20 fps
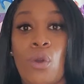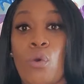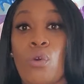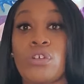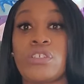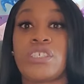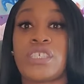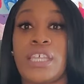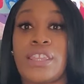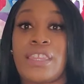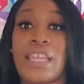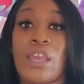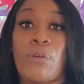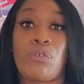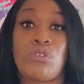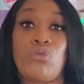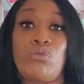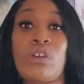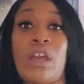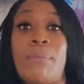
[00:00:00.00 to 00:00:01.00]
or sit there
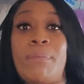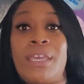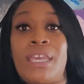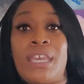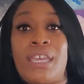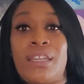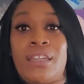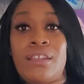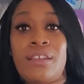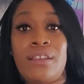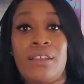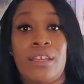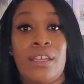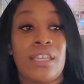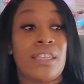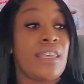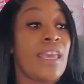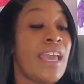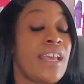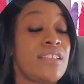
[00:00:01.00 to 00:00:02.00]
when you come in.
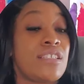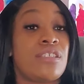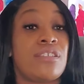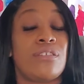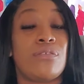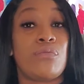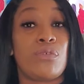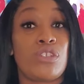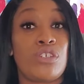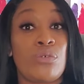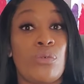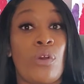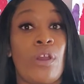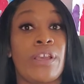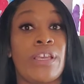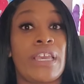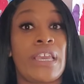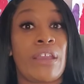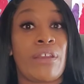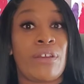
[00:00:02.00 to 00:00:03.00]
Yes, what do you
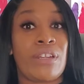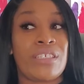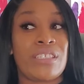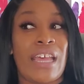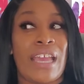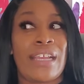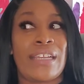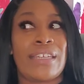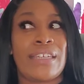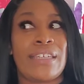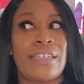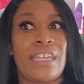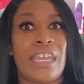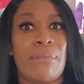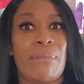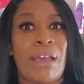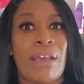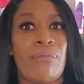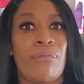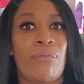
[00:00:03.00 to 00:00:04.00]
want, Karen? It's like,
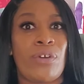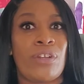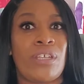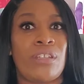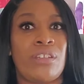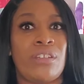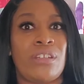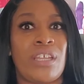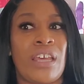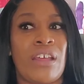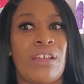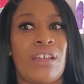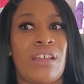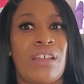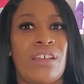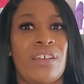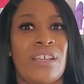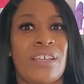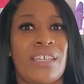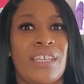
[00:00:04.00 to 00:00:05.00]
damn, I want to
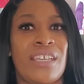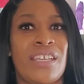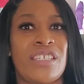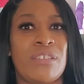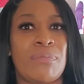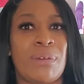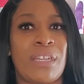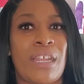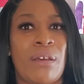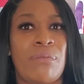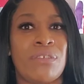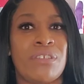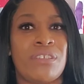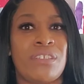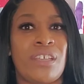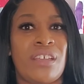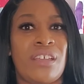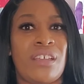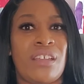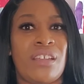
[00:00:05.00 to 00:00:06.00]
hug a kiss, but I was
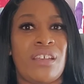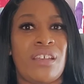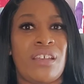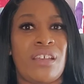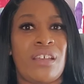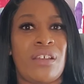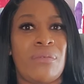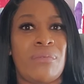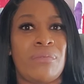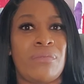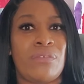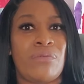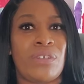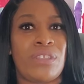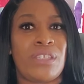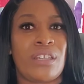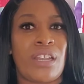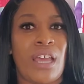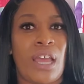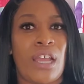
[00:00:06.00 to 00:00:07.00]
done um,
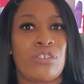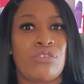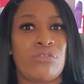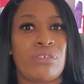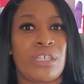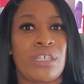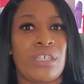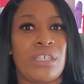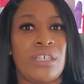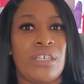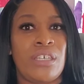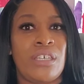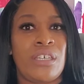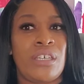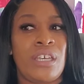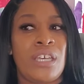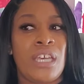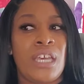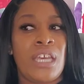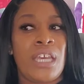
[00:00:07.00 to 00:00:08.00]
with the laundry.
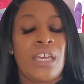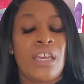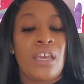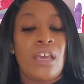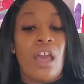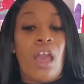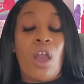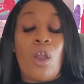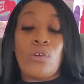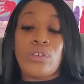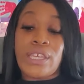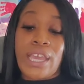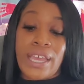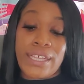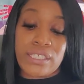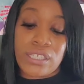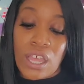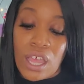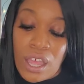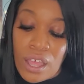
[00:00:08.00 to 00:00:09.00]
Oh,
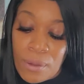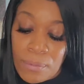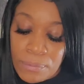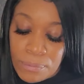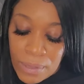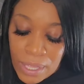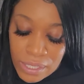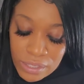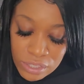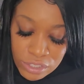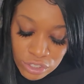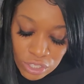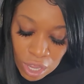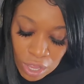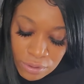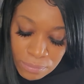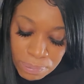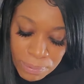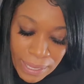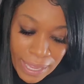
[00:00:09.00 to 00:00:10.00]
yes, um, and
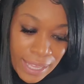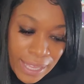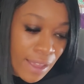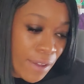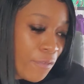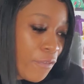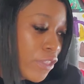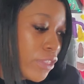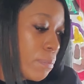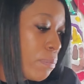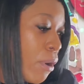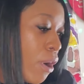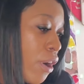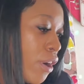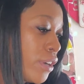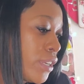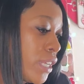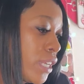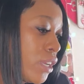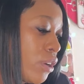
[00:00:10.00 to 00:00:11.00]
start planning for the
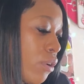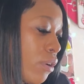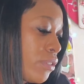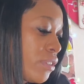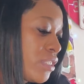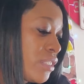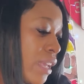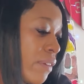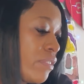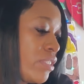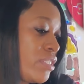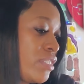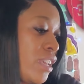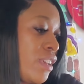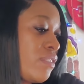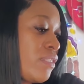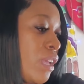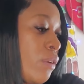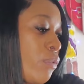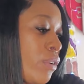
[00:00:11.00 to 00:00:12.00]
party on the
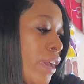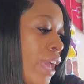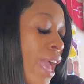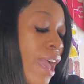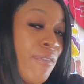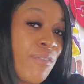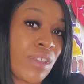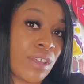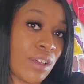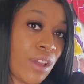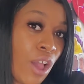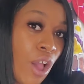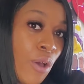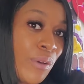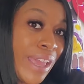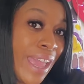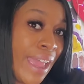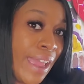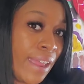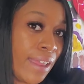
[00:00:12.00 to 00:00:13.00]
17th that we're having.
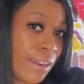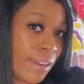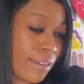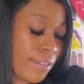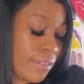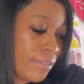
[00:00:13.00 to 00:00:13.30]
Okay.